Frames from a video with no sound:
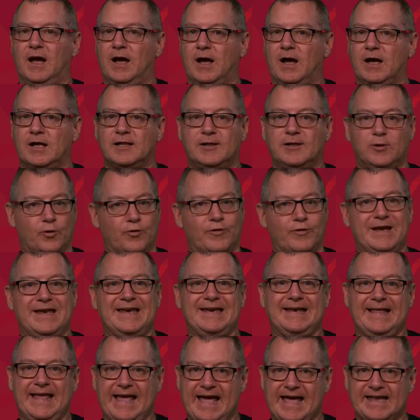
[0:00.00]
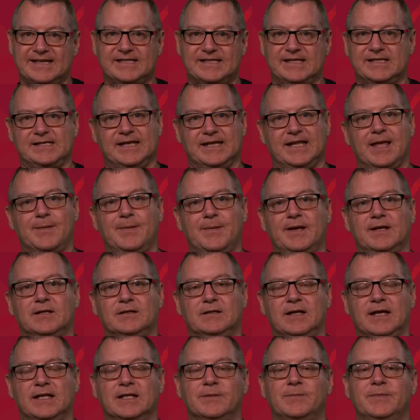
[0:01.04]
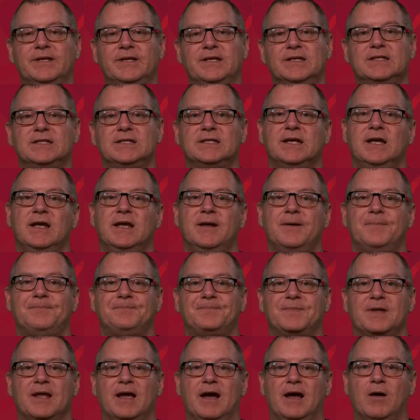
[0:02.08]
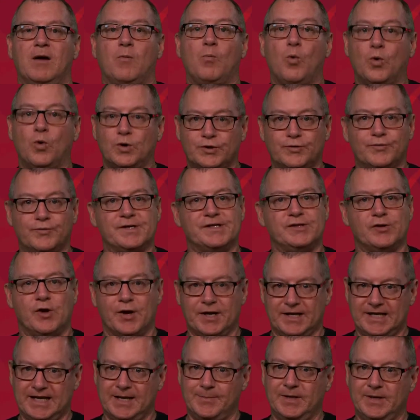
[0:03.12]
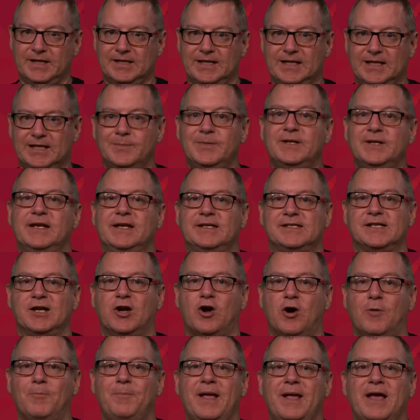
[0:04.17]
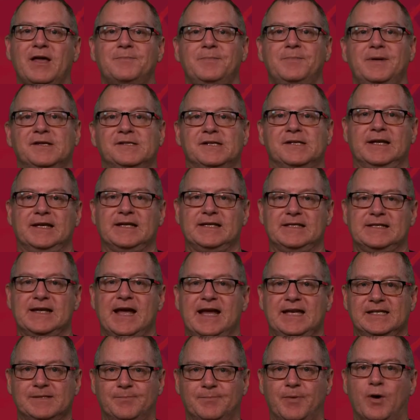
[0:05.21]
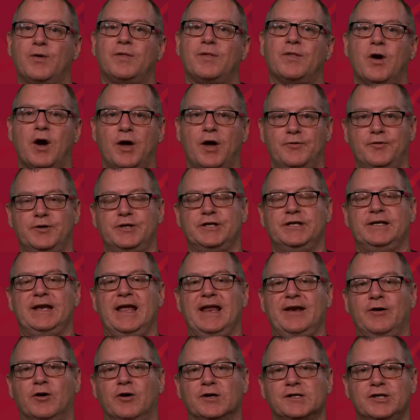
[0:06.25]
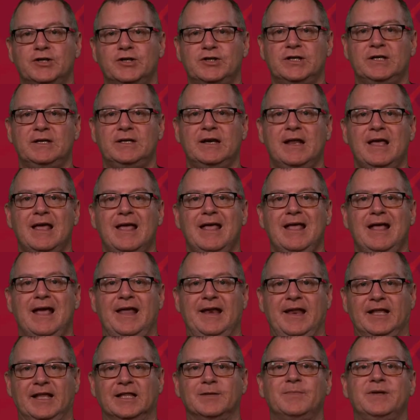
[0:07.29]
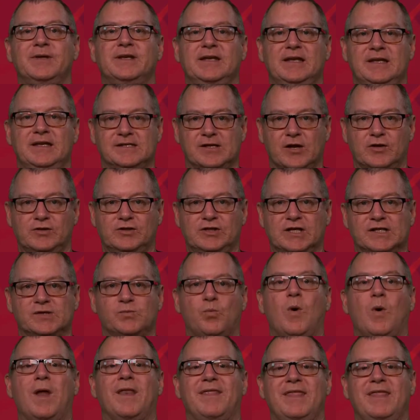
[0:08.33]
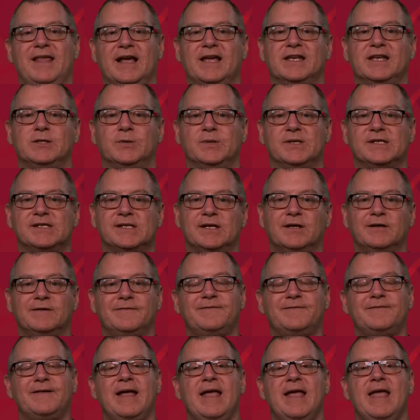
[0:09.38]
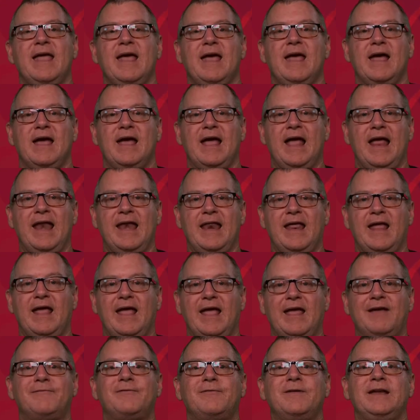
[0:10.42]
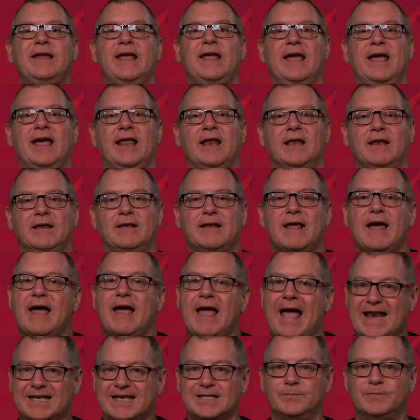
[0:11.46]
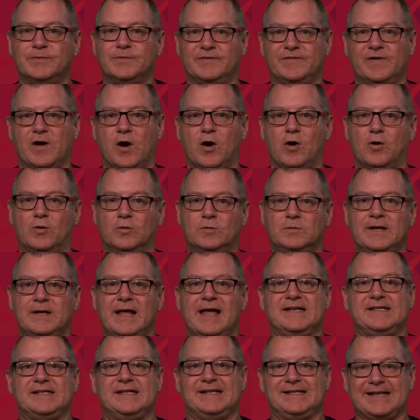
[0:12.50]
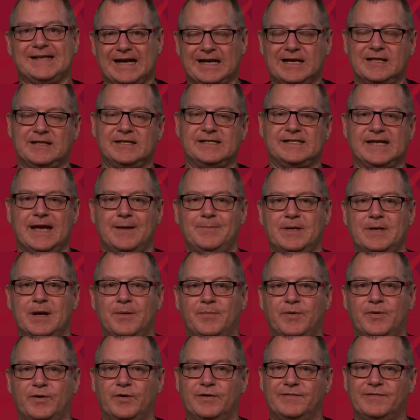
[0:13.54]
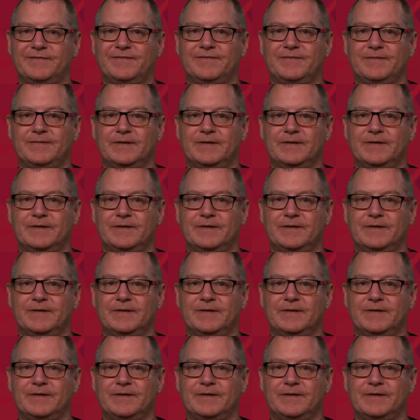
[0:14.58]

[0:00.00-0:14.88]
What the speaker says: chlorine gas is a chemical element. Water is not a chemical element, it's a compound because it contains both hydrogen and oxygen. An element is just one thing unto itself. And every atom of gold has exactly the same number of